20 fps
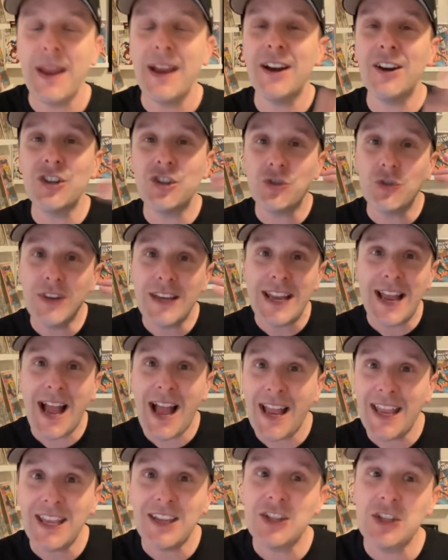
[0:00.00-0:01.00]
Peartree,
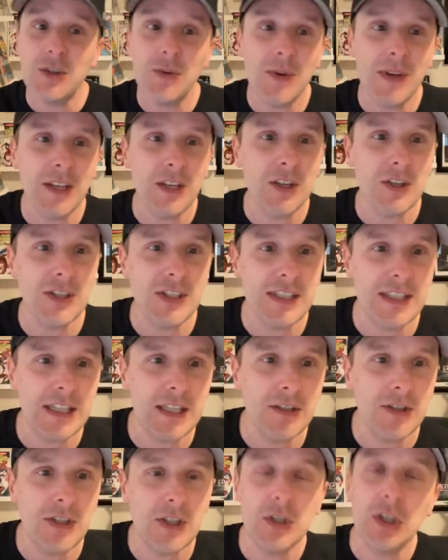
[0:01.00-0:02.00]
how you doing? Good to see
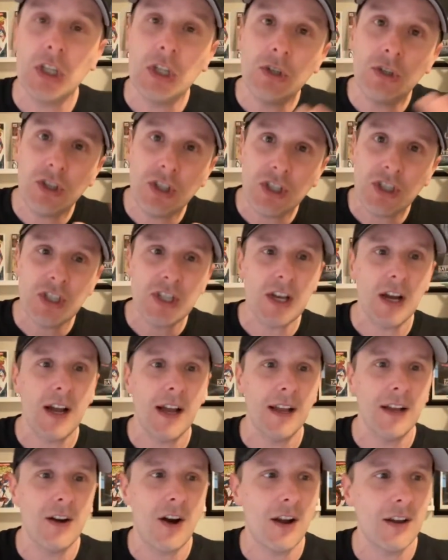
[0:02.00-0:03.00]
you too. You just
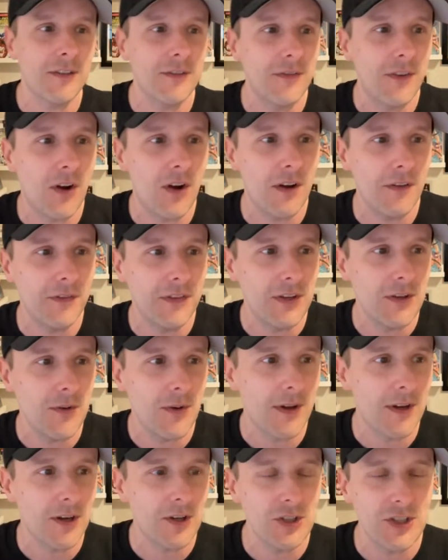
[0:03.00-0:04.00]
got, got involved
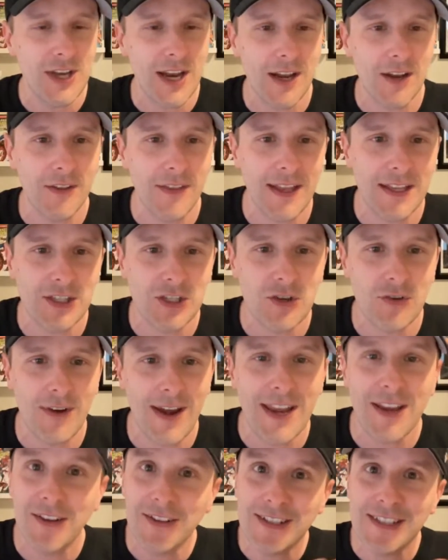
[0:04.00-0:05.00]
too on our channel. That's
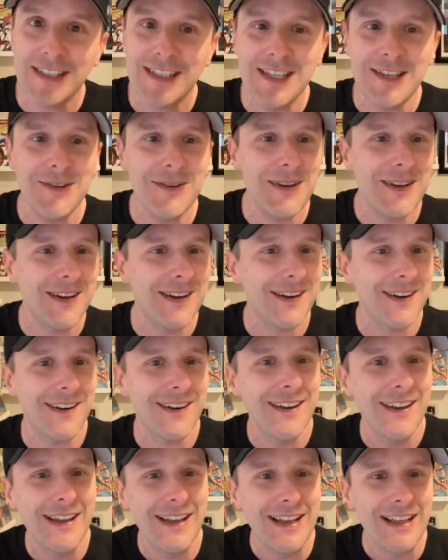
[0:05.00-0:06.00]
great. Good to see you
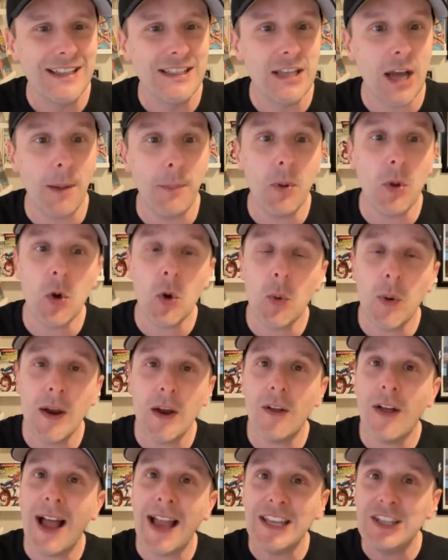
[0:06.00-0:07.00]
here. Double
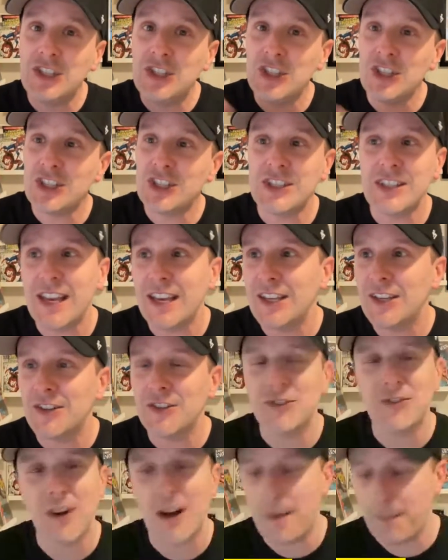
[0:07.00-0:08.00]
Quill, I just sent
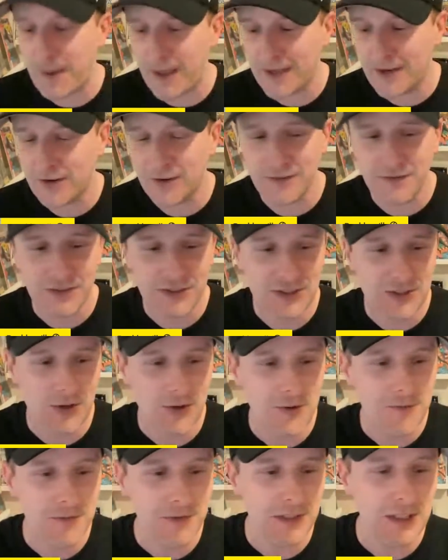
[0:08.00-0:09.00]
your drop head over, so
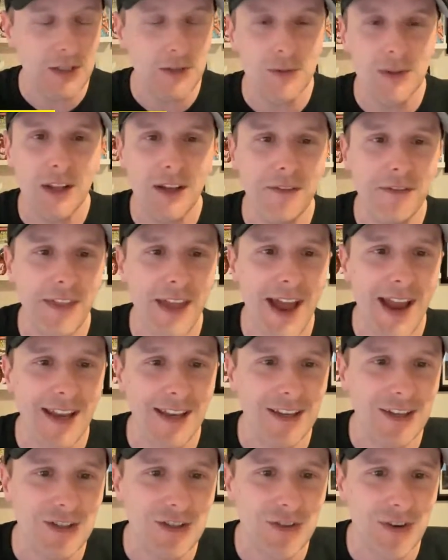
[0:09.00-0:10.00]
hopefully you love that
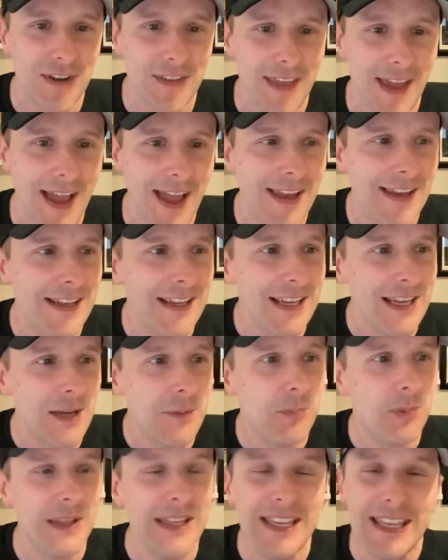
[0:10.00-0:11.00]
and enjoy that.
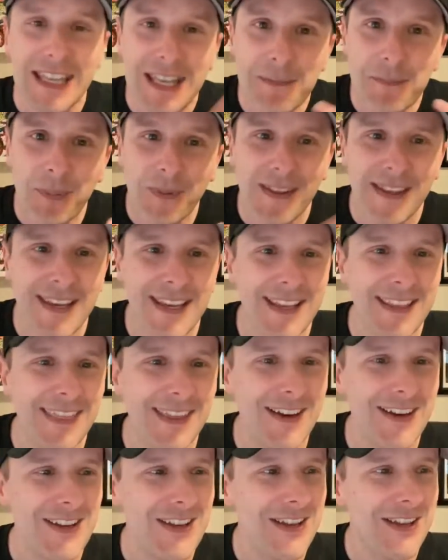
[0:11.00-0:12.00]
Blinky Blink,
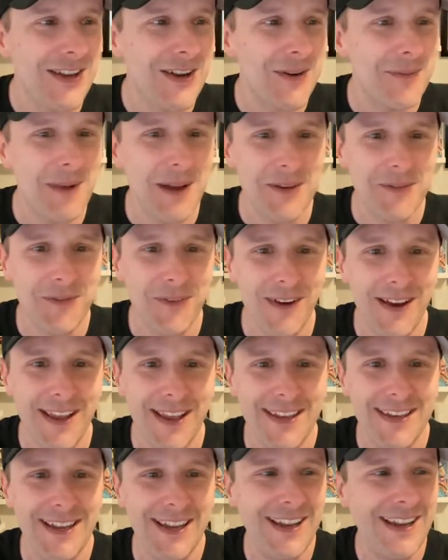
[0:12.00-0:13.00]
there you go, my
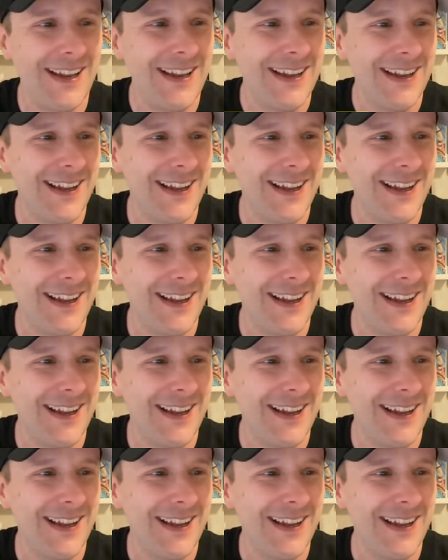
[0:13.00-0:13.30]
friend.